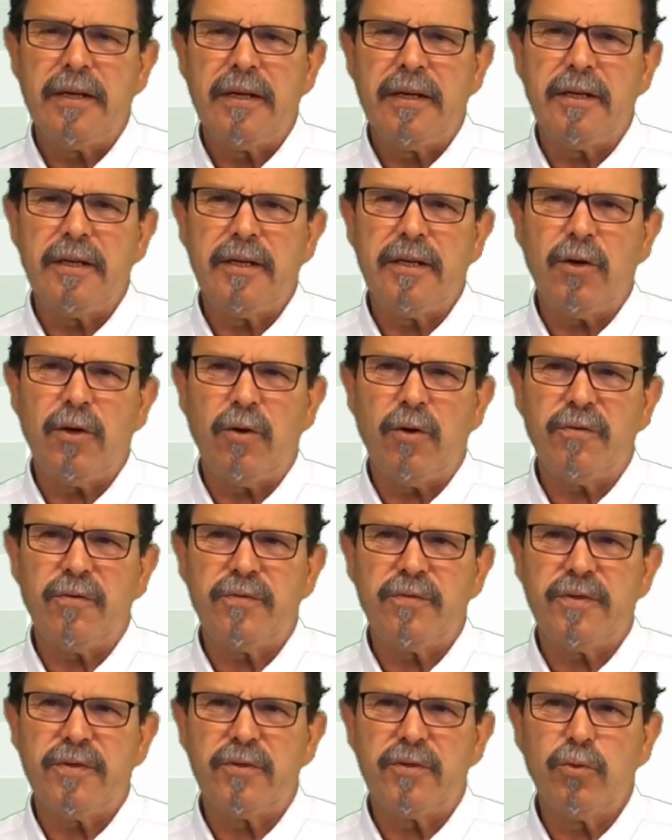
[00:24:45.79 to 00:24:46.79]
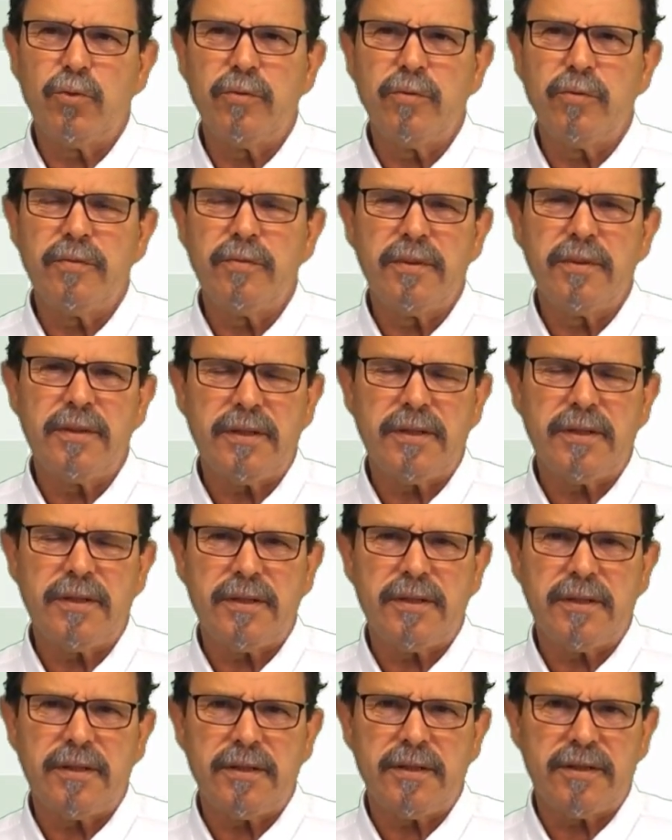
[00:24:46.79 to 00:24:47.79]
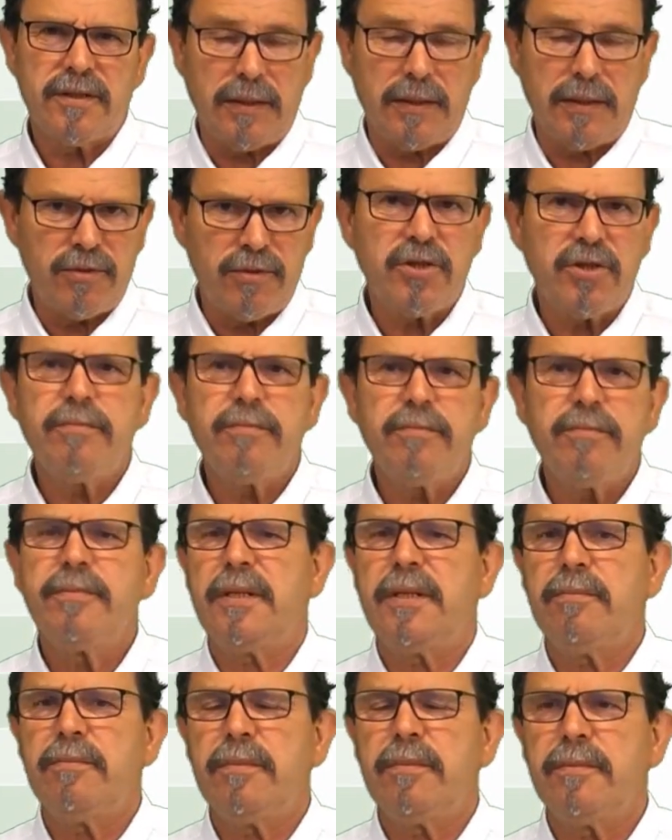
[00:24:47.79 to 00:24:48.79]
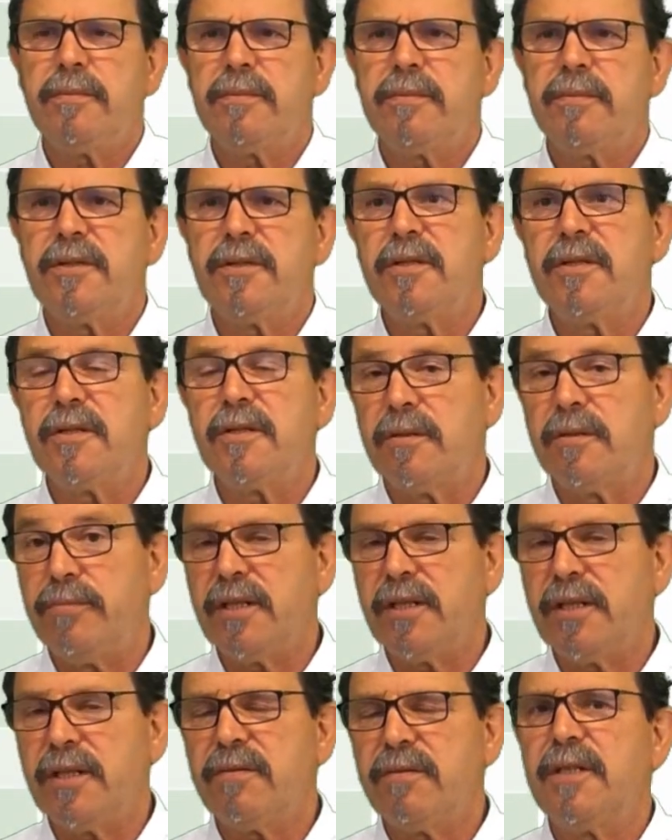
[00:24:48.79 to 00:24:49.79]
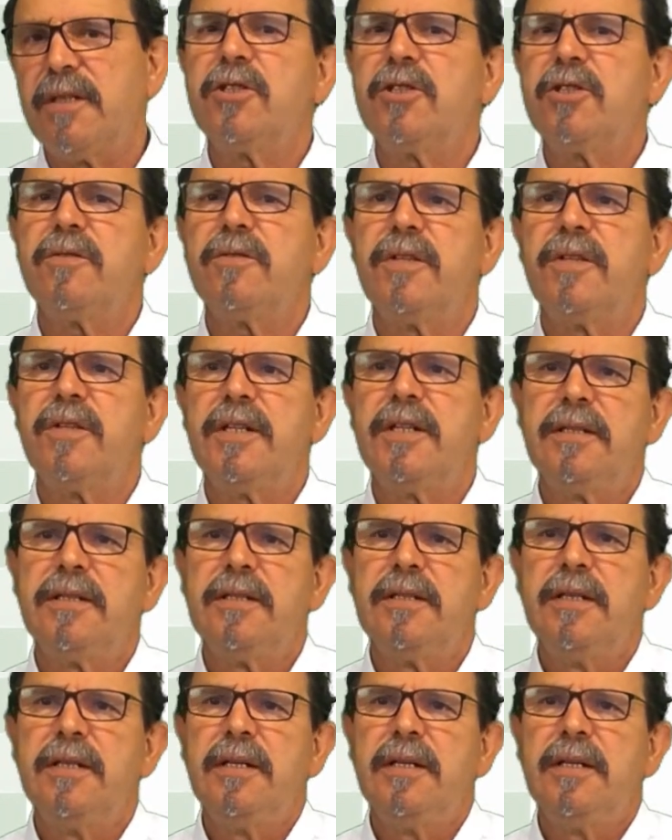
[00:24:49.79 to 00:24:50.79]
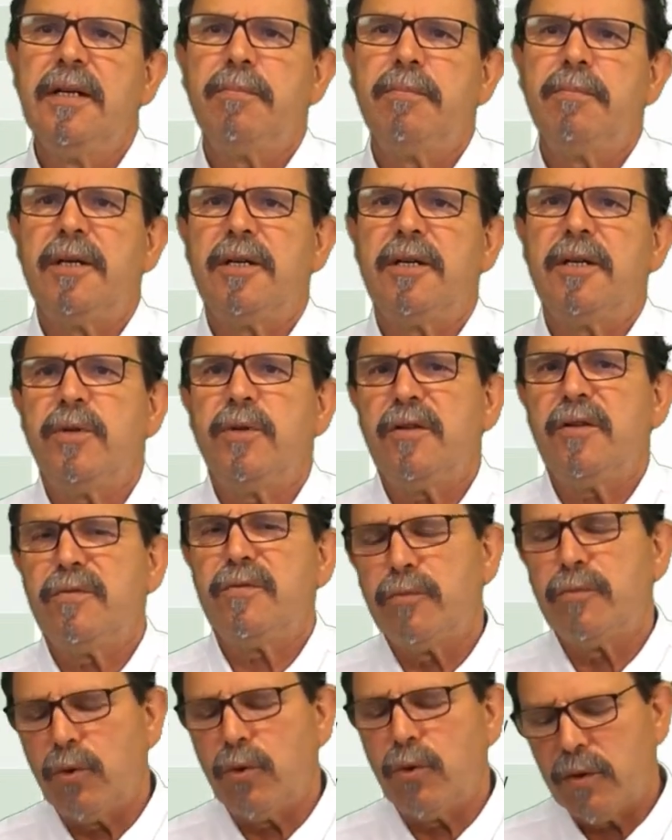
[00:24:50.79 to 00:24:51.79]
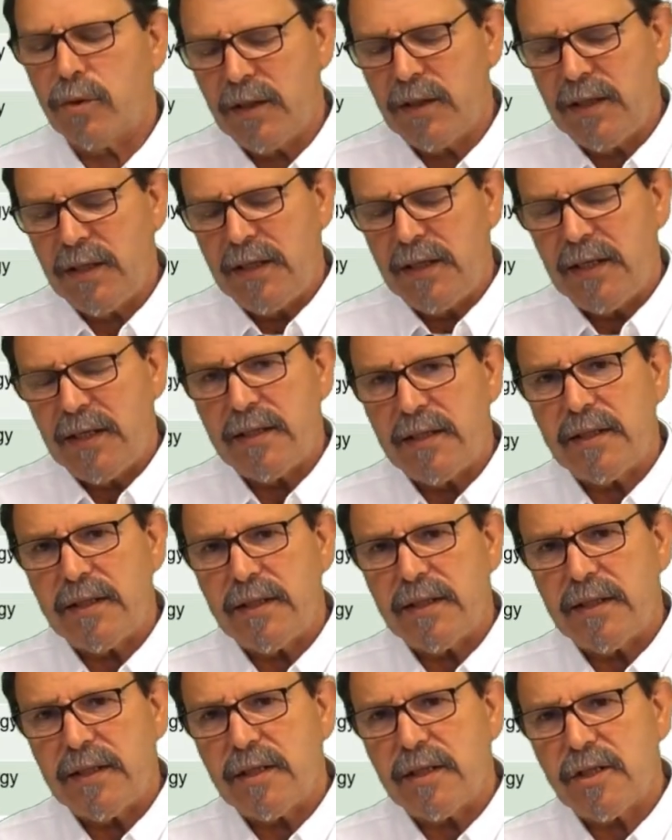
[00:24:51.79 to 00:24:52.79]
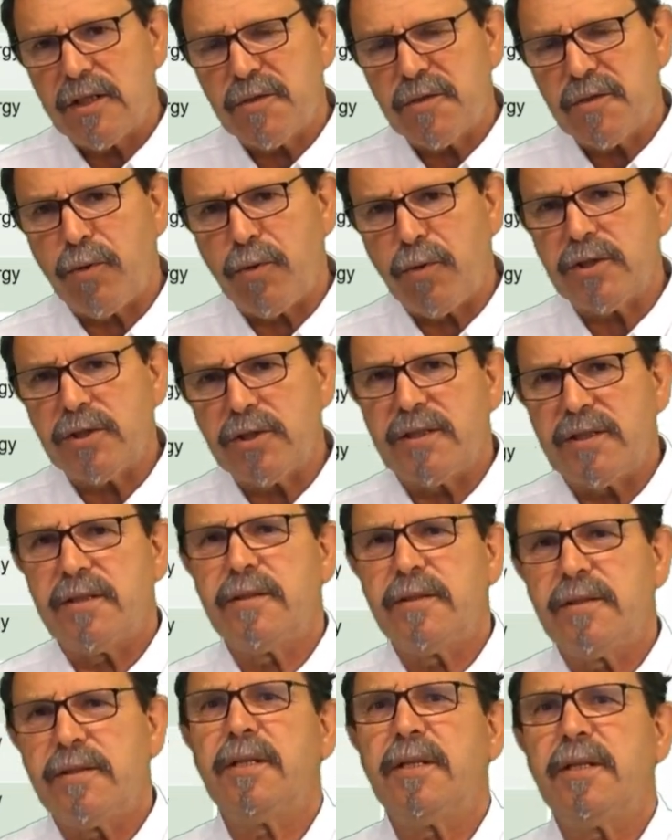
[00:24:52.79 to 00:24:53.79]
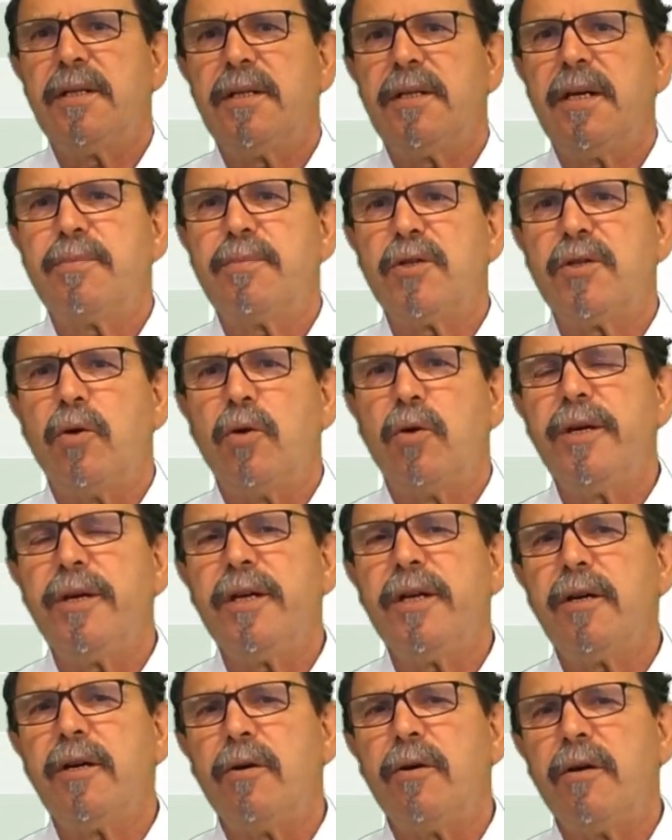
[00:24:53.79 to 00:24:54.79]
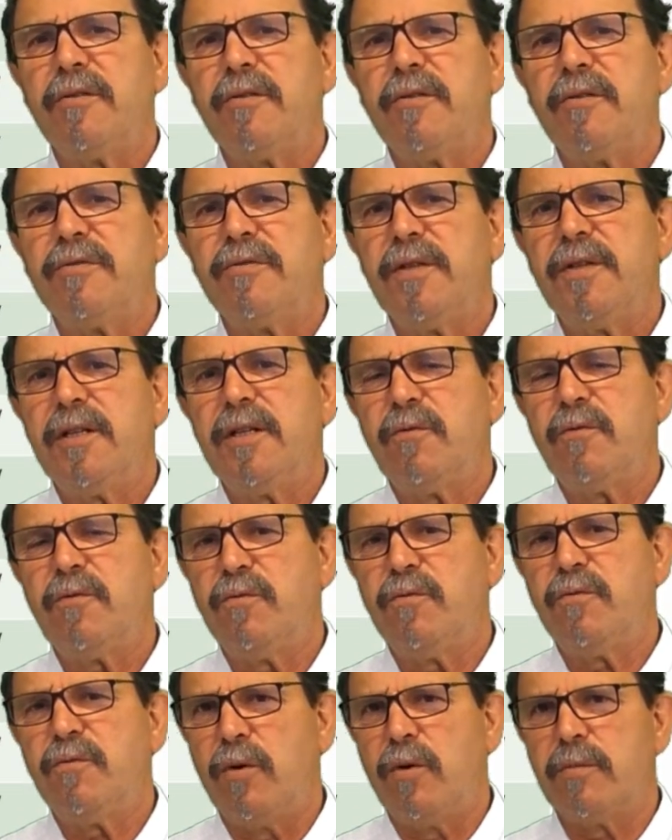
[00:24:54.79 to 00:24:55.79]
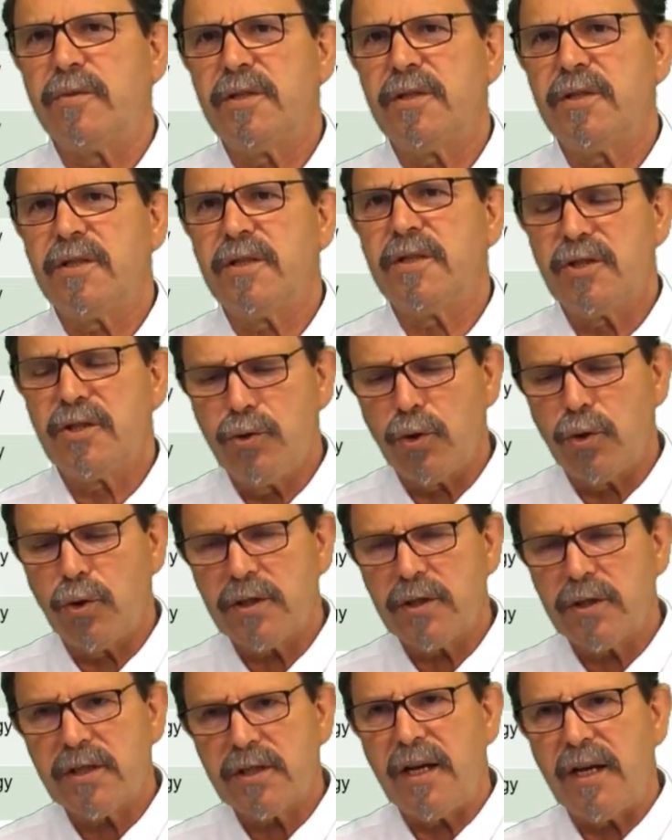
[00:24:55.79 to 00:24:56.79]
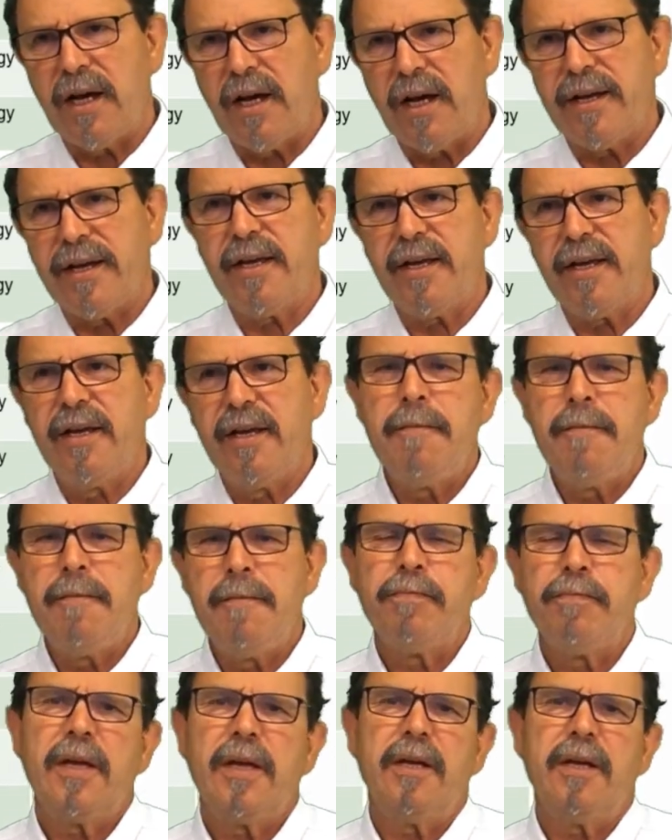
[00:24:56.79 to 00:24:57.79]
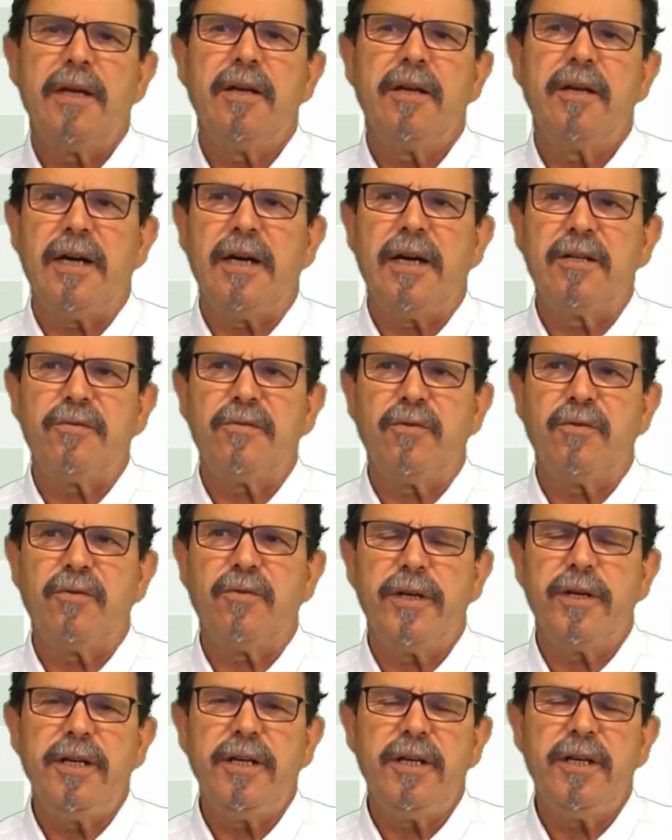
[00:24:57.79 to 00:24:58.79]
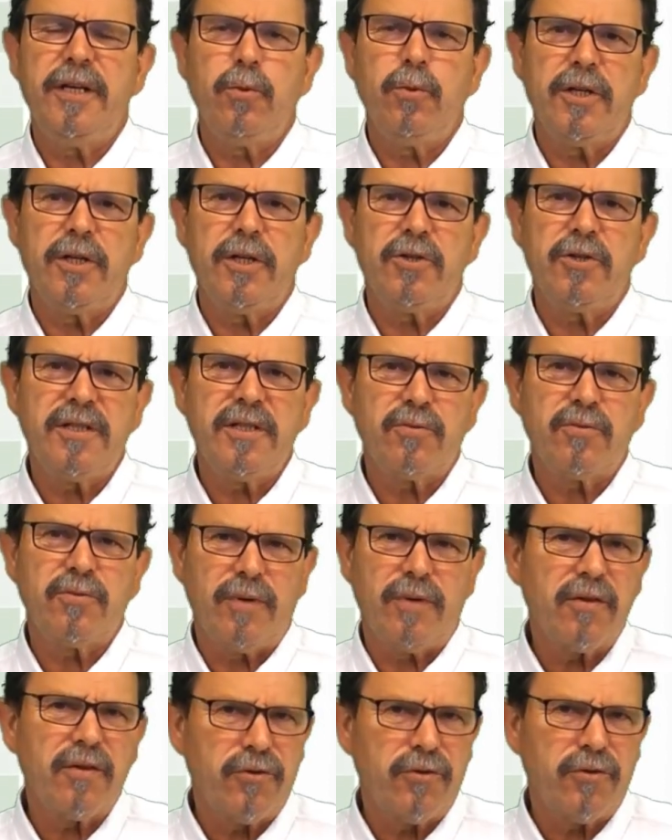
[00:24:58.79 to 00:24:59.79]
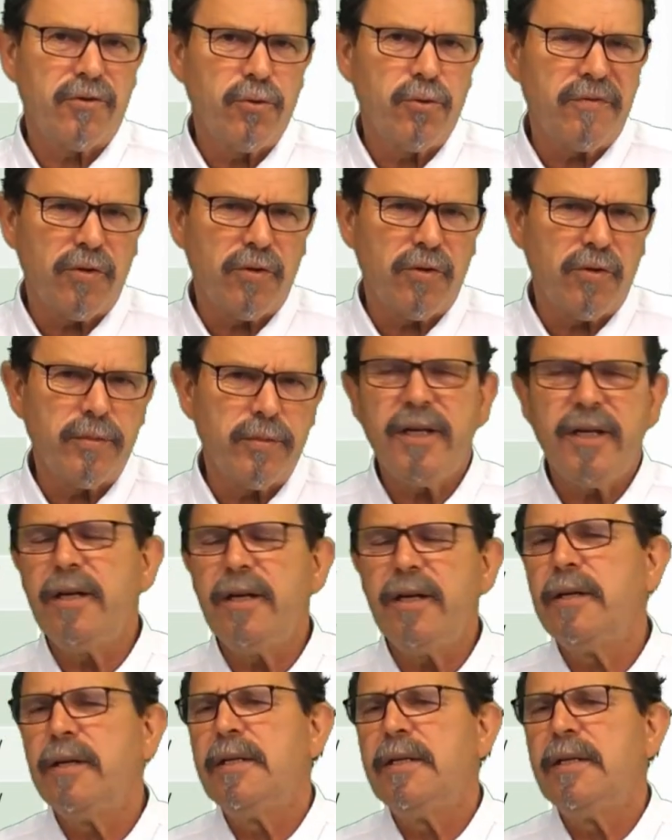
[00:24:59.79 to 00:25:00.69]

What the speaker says: of the room temperature. Yeah, this is a big advantage of that. But we have more a spotted absorbing of warmth. It's not like in underfloor heating where it is rather uniformly.